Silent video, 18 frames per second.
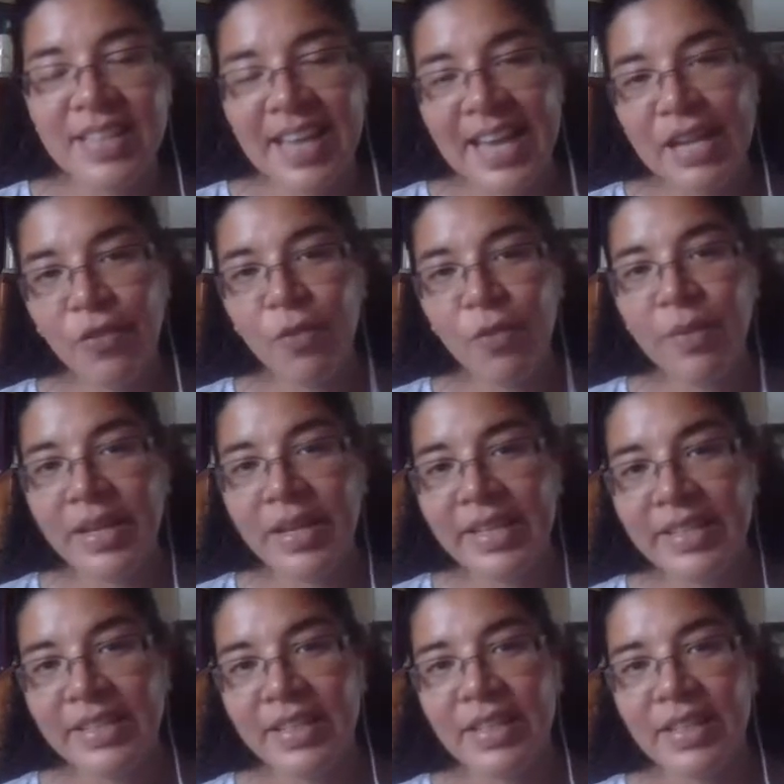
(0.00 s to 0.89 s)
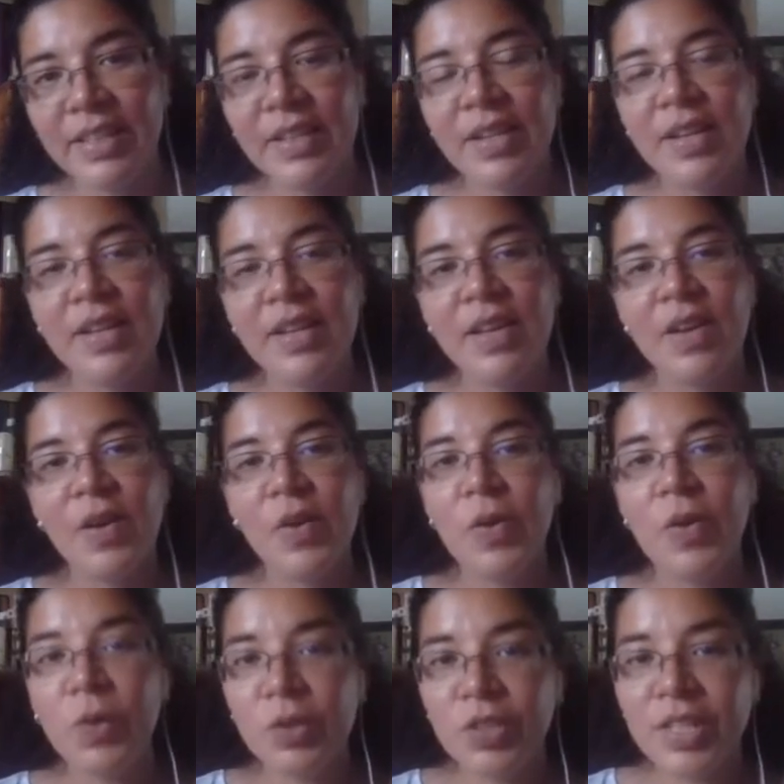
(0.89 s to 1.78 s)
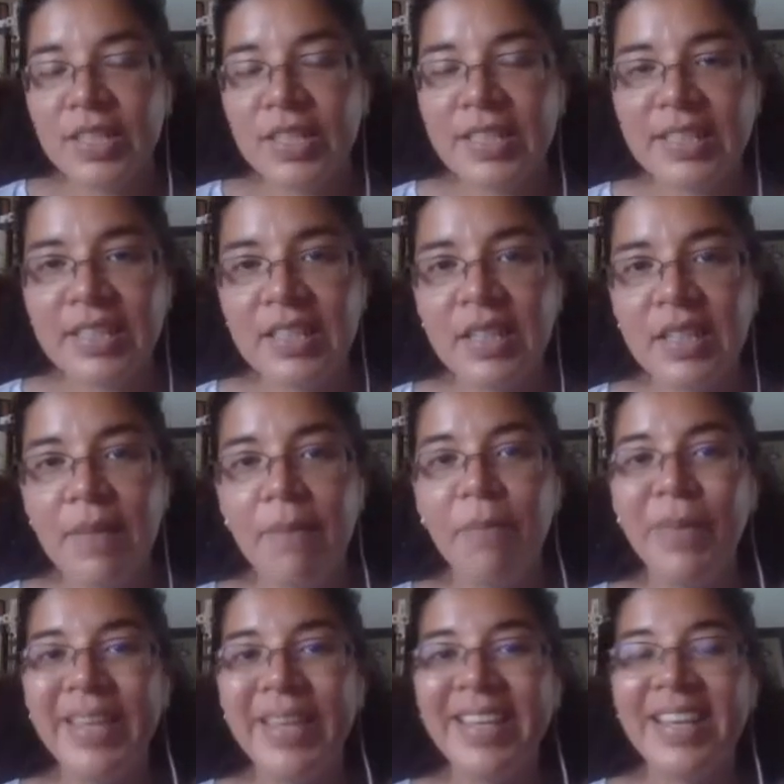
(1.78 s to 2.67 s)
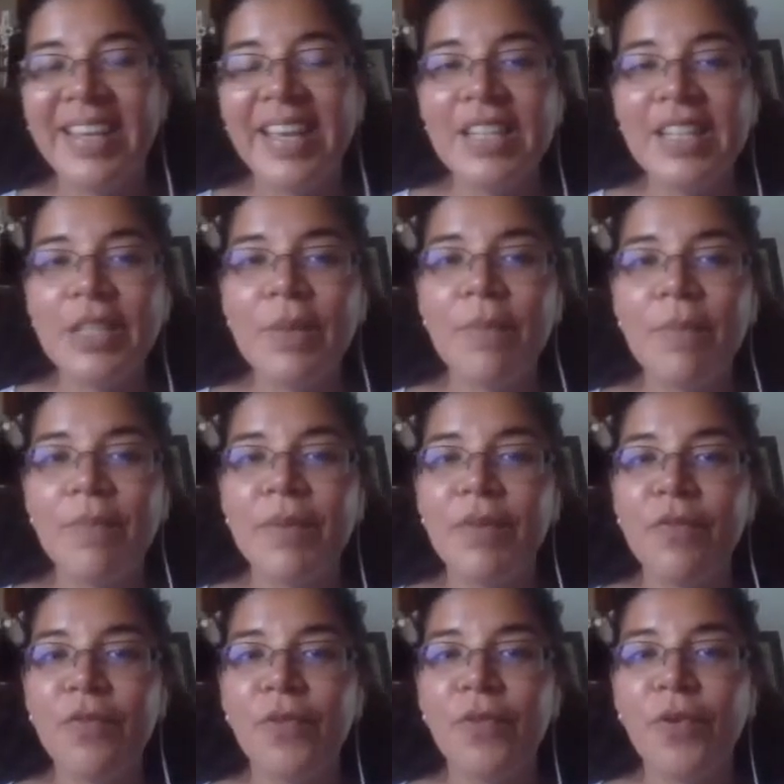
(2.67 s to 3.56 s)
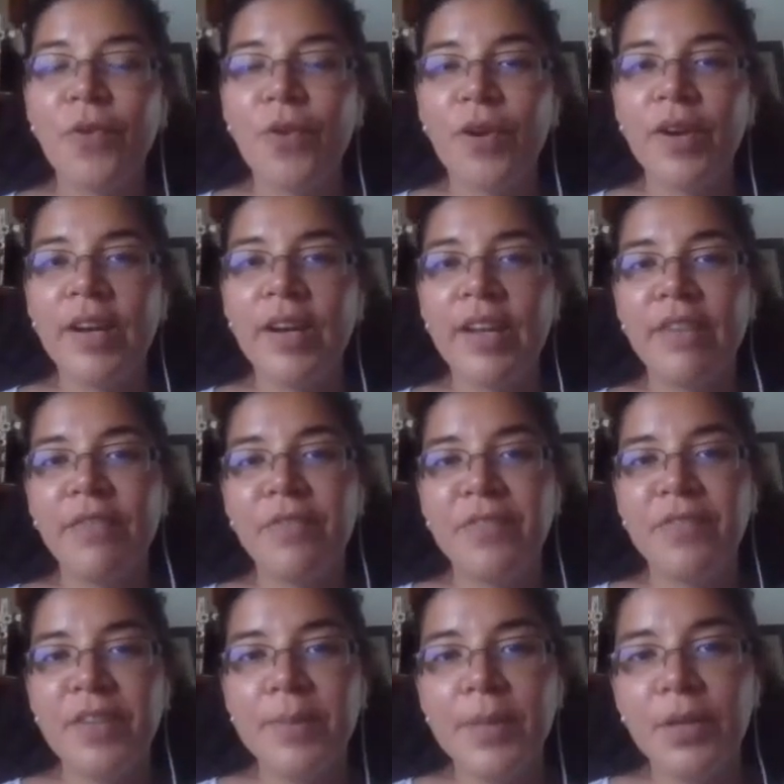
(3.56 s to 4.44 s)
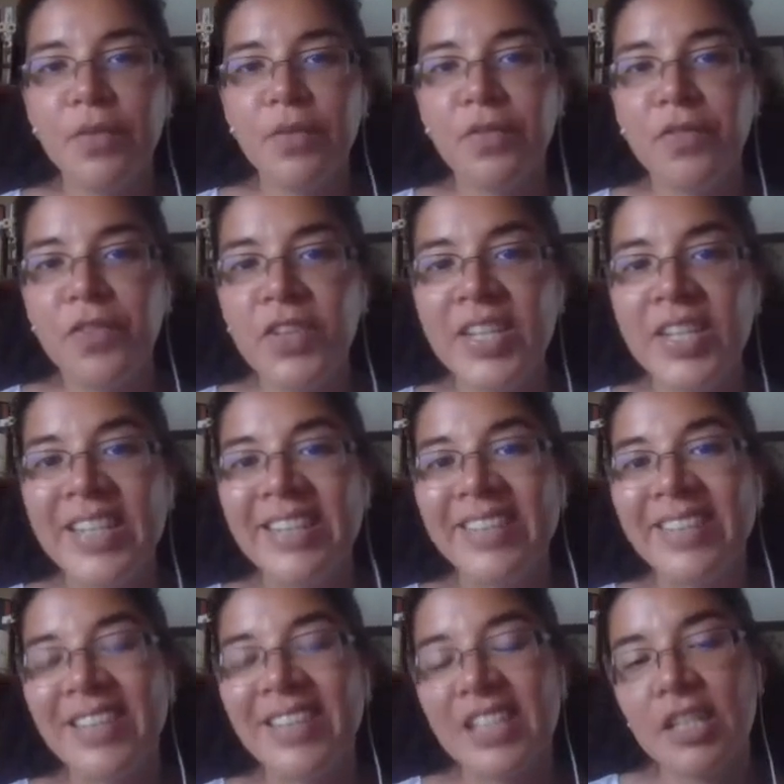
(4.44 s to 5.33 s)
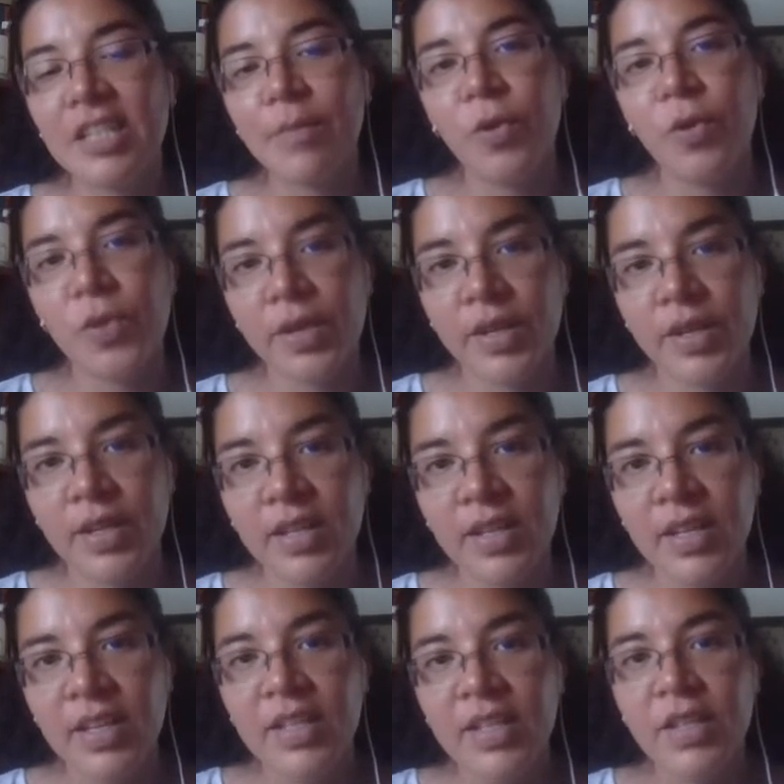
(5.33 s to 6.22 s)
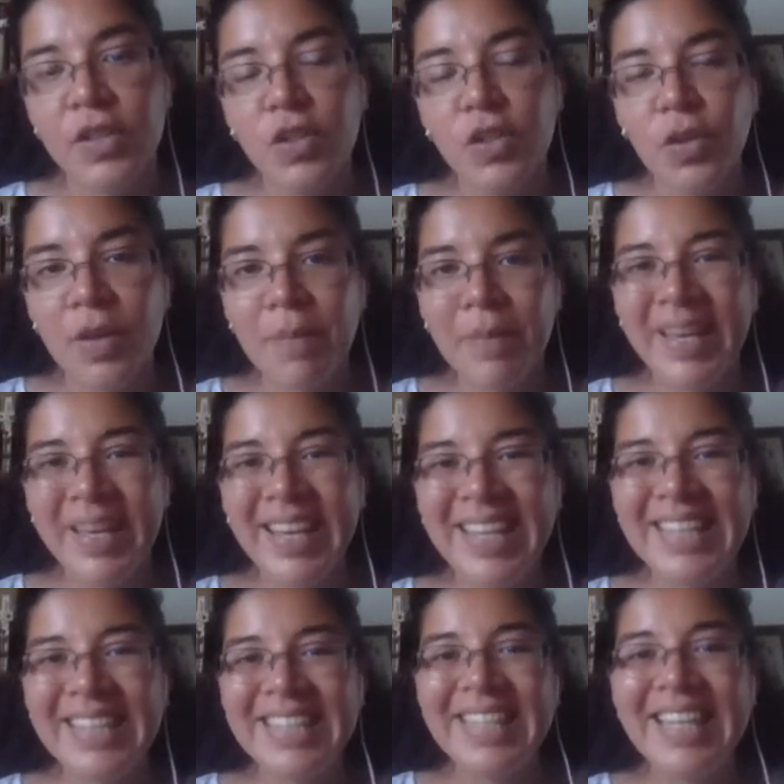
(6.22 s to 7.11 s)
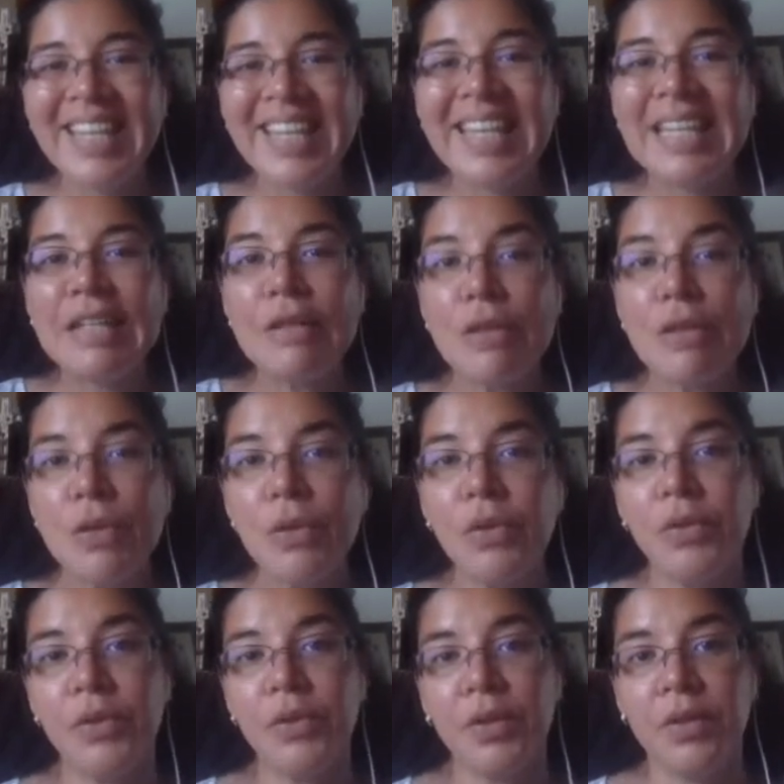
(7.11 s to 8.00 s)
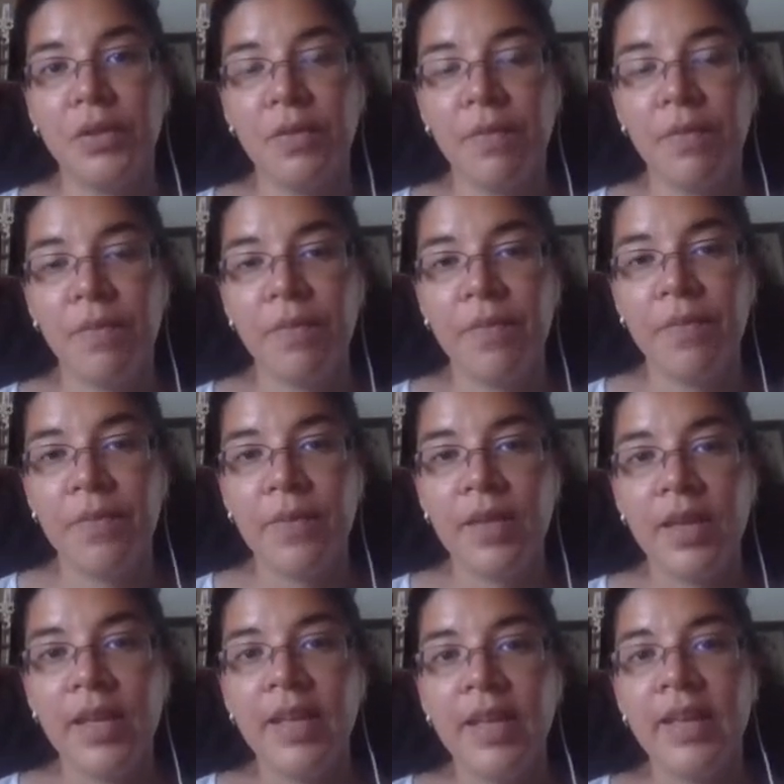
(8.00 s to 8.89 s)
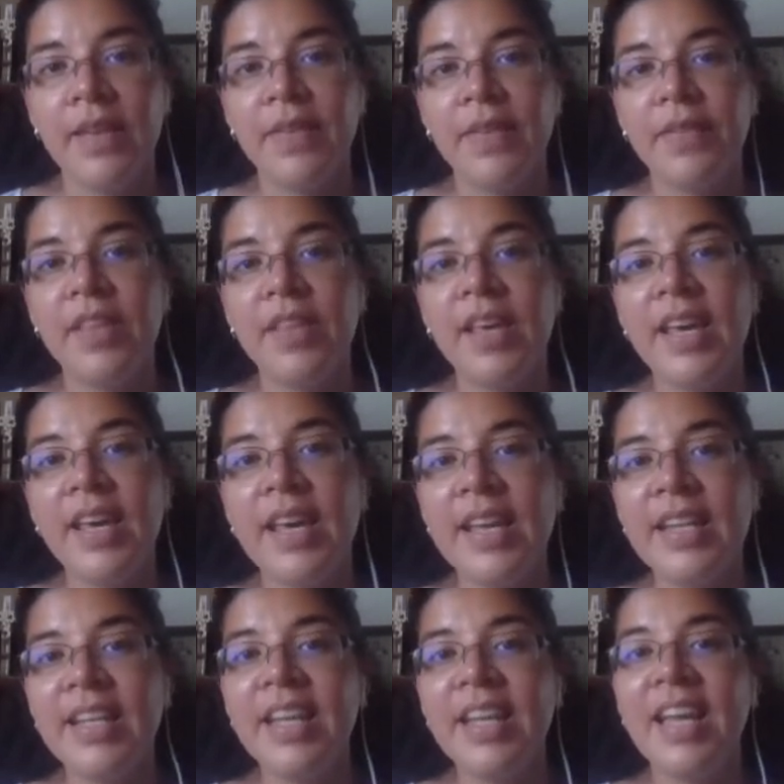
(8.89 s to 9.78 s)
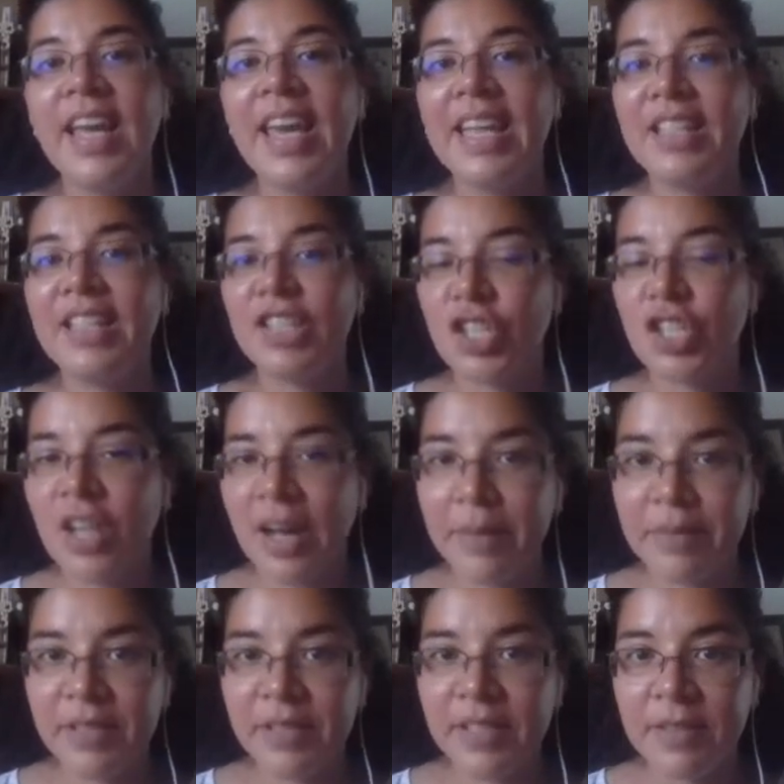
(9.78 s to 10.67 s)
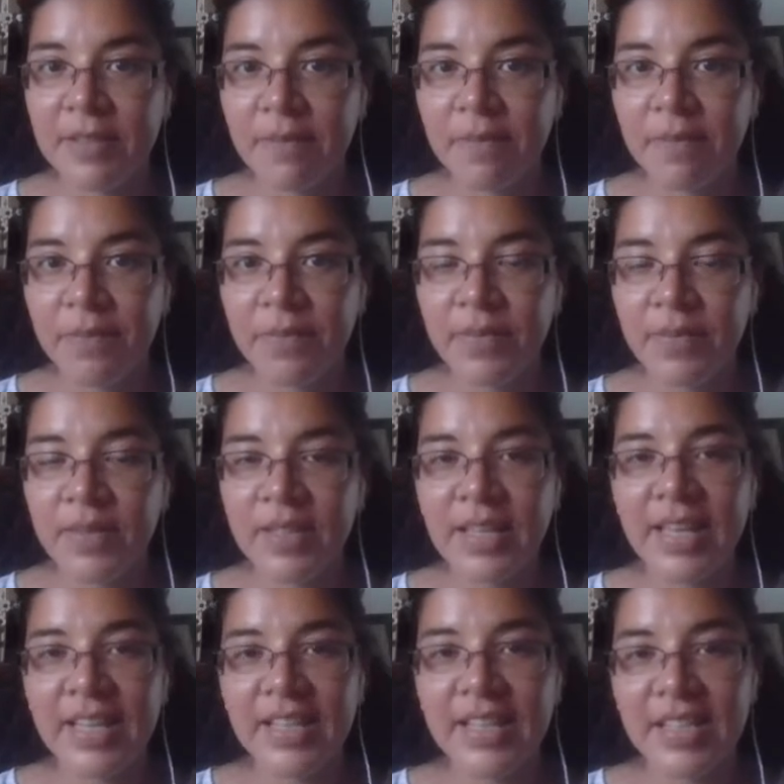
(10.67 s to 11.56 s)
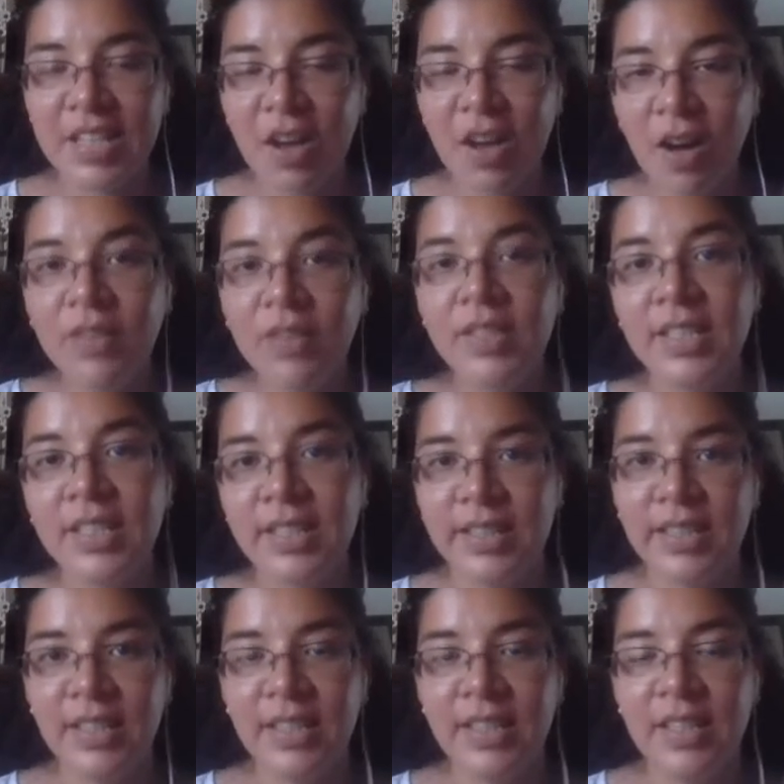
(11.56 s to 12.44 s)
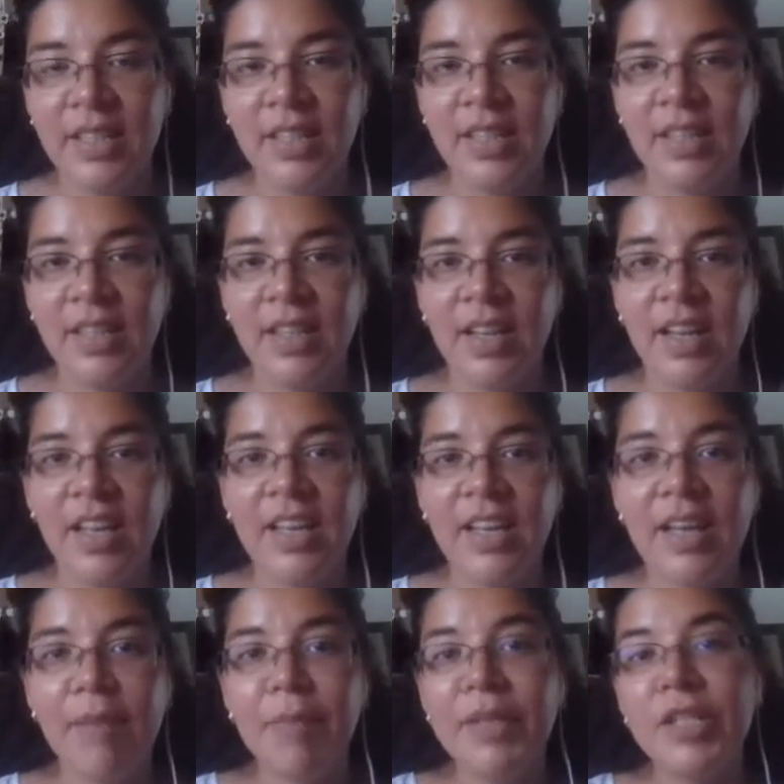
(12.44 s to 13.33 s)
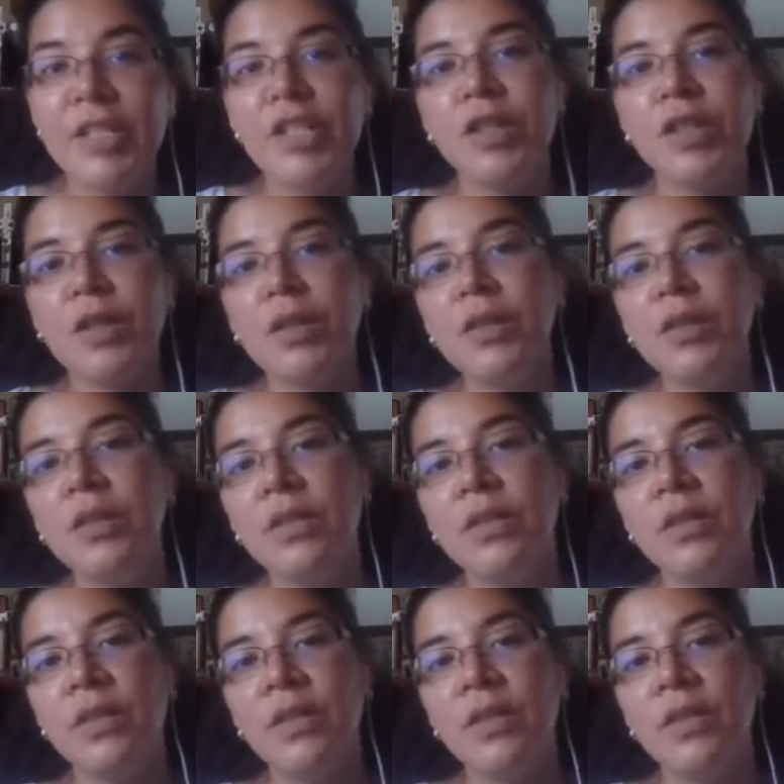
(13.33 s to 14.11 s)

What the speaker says: egg formation, oogenesis begins before a female fetus is born. So it begins in utero. Then it stops. It's halted up until